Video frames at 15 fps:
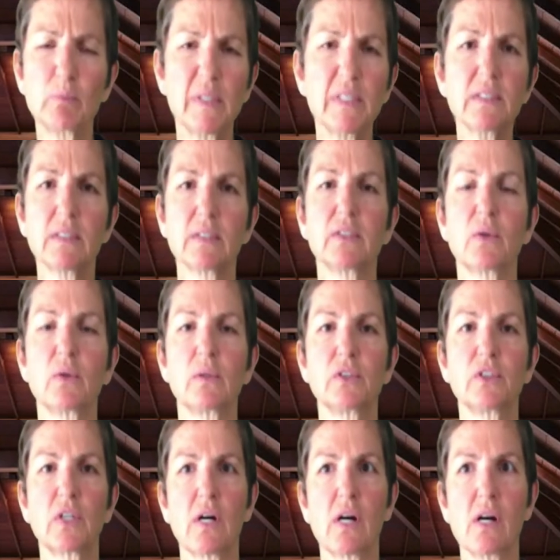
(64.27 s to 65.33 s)
business
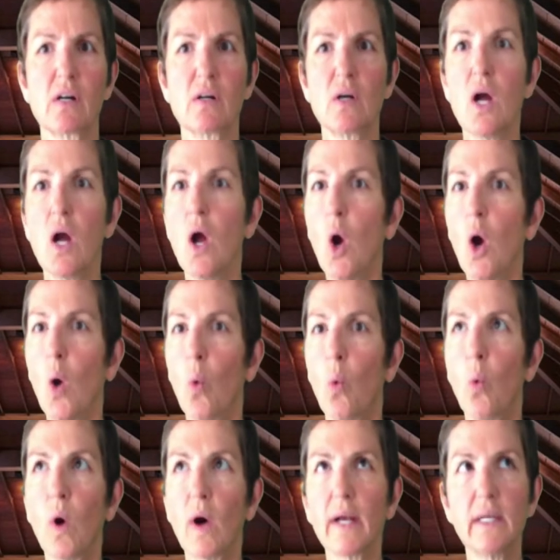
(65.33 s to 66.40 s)
owners are,
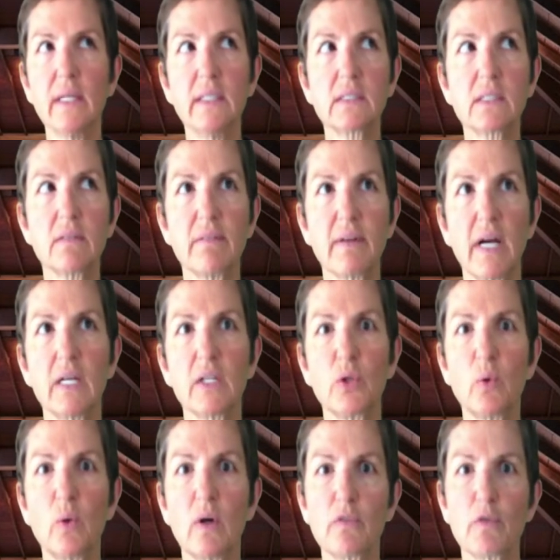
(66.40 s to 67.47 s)
what is the
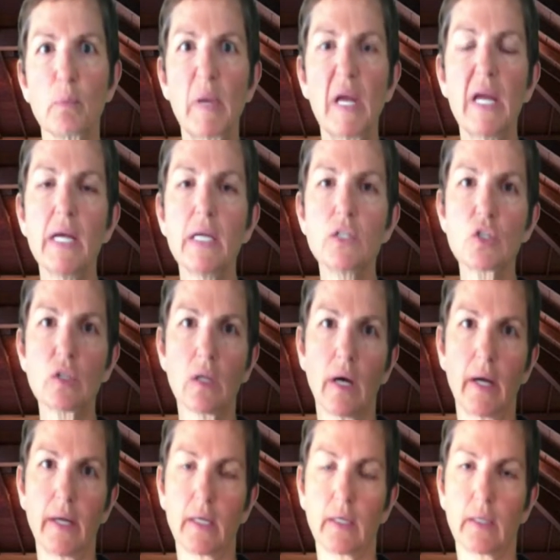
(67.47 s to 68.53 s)
value of a page
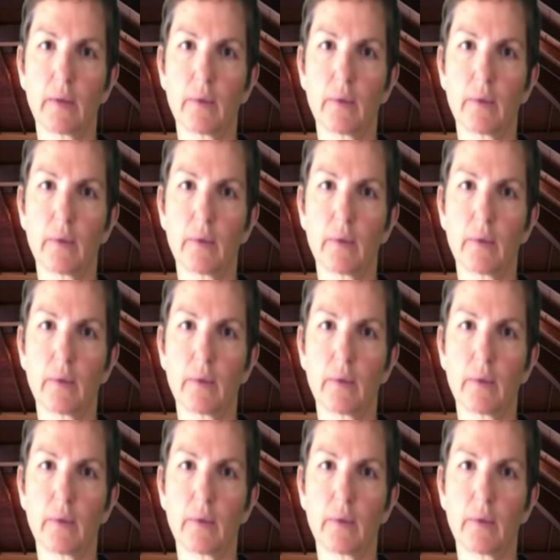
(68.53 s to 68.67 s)
like?